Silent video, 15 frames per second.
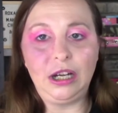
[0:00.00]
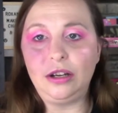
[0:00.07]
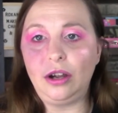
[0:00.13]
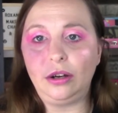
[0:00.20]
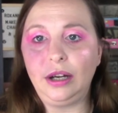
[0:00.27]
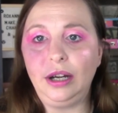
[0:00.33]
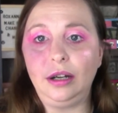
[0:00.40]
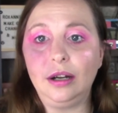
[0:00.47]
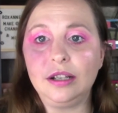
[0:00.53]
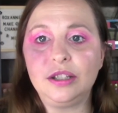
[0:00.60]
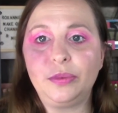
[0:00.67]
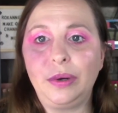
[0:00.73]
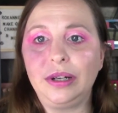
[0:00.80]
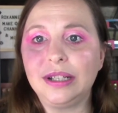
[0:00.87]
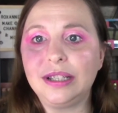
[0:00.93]
dog hair. I
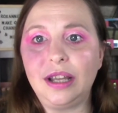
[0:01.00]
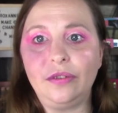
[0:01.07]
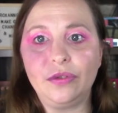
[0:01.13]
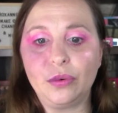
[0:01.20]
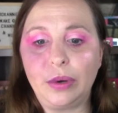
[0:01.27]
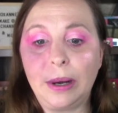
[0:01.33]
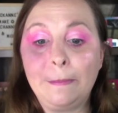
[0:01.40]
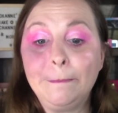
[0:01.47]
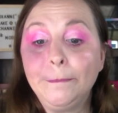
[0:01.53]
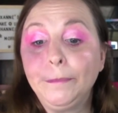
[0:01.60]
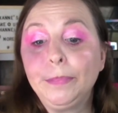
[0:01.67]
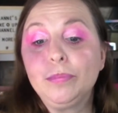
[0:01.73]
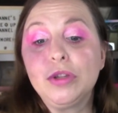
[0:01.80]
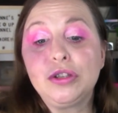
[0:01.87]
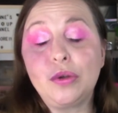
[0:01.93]
swear it gets everywhere.
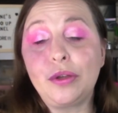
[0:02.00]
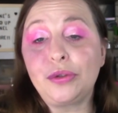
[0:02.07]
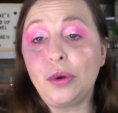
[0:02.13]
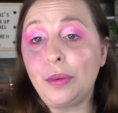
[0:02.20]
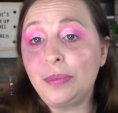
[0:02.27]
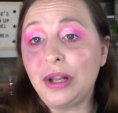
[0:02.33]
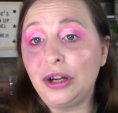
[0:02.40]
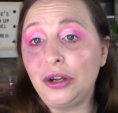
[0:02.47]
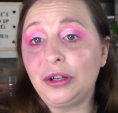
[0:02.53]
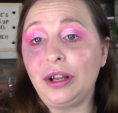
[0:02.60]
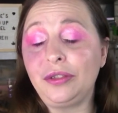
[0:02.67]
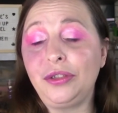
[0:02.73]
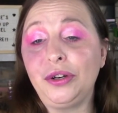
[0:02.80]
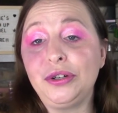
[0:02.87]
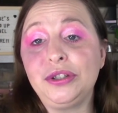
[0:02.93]
So I'll throw up the look
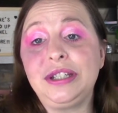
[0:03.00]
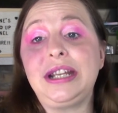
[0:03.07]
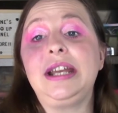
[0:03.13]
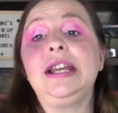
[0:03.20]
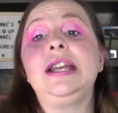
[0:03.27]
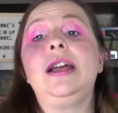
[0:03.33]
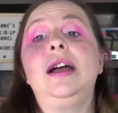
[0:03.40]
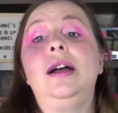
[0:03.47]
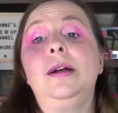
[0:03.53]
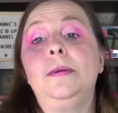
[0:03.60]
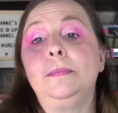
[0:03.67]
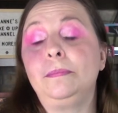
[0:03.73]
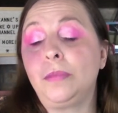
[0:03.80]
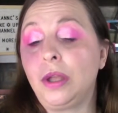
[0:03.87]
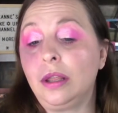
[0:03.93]
on Thursday,
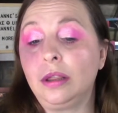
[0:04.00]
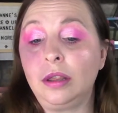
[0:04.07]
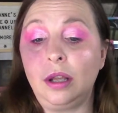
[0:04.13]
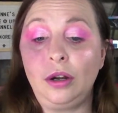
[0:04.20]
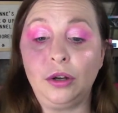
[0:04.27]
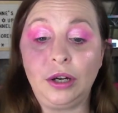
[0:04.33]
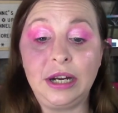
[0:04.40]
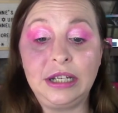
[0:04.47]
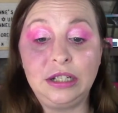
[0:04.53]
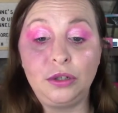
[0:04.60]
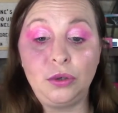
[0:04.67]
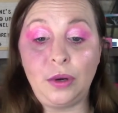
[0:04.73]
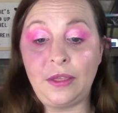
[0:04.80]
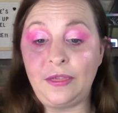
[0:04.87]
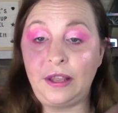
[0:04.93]
the look I
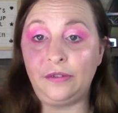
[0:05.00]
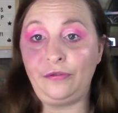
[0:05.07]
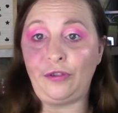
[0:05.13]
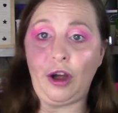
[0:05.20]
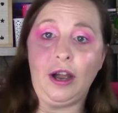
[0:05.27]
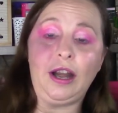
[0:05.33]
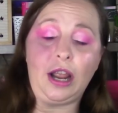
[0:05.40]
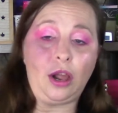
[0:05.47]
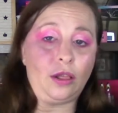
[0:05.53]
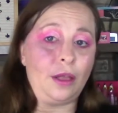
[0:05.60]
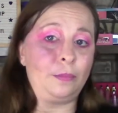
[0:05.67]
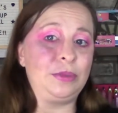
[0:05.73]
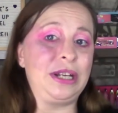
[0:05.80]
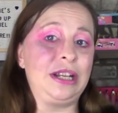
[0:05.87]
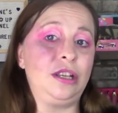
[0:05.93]
do, and then Friday I'll
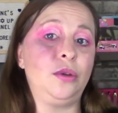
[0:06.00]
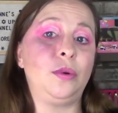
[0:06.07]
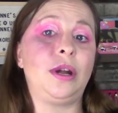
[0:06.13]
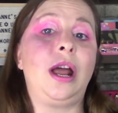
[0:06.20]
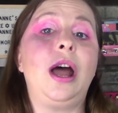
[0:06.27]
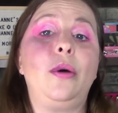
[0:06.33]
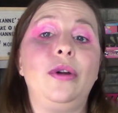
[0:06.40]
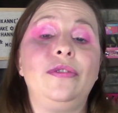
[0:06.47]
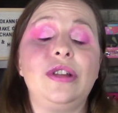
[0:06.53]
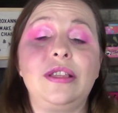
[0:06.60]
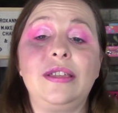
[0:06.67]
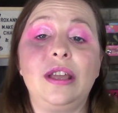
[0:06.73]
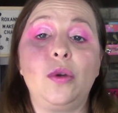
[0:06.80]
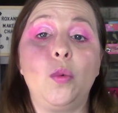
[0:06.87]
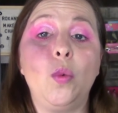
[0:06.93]
update you on how
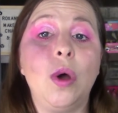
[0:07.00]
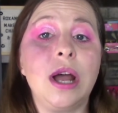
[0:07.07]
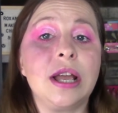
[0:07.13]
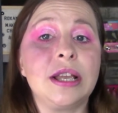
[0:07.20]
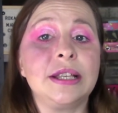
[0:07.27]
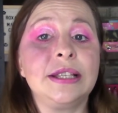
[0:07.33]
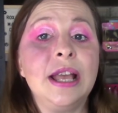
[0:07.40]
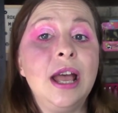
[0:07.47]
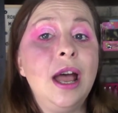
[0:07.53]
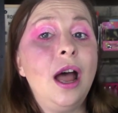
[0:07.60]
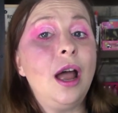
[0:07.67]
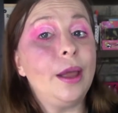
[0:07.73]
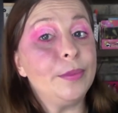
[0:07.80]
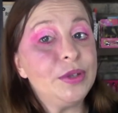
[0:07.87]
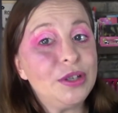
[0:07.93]
everything was.
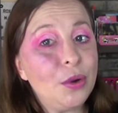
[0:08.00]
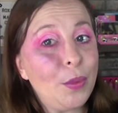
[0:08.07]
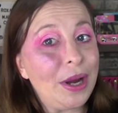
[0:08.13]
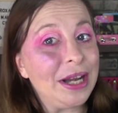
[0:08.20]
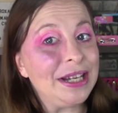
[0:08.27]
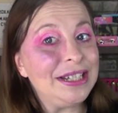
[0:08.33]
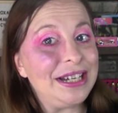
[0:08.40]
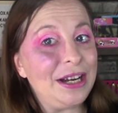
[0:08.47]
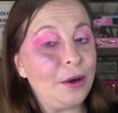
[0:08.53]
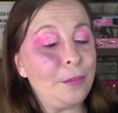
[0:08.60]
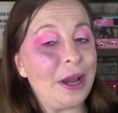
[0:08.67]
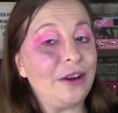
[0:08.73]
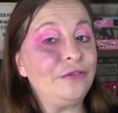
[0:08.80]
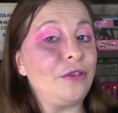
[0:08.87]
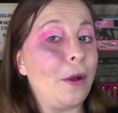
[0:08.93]
I'm still waiting to hear
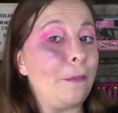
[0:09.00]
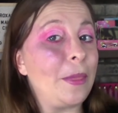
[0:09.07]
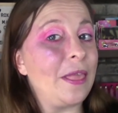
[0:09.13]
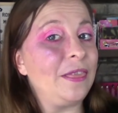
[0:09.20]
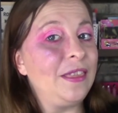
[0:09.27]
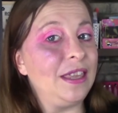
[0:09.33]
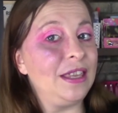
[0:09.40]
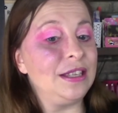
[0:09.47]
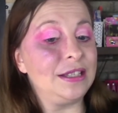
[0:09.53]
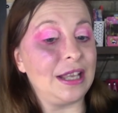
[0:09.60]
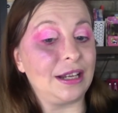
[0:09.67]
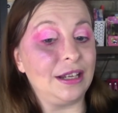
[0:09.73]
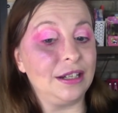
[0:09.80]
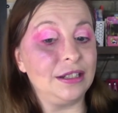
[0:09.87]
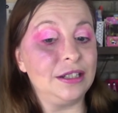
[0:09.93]
back from the
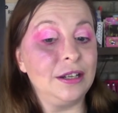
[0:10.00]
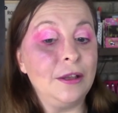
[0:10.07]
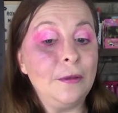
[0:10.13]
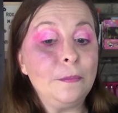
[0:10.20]
second